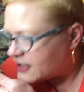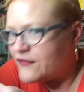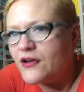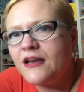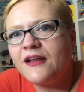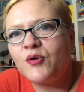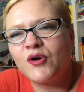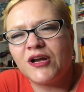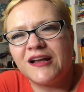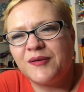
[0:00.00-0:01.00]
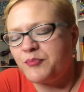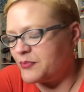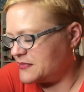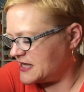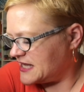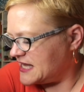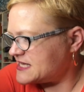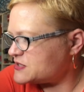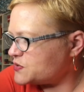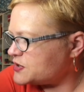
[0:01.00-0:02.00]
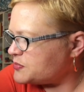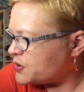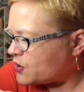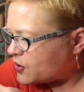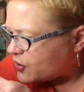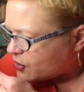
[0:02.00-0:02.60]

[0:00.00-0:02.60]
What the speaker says: Give you a little kiss on the paw.